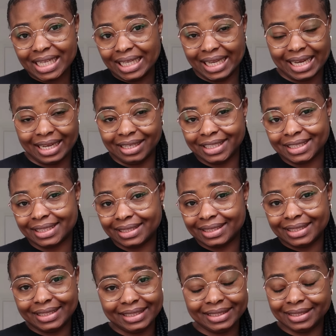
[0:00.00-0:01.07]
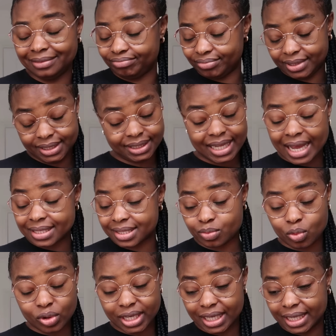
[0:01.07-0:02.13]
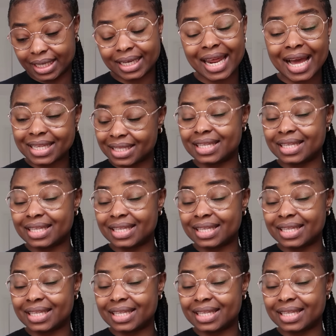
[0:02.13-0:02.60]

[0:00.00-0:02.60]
Yeah, this is what it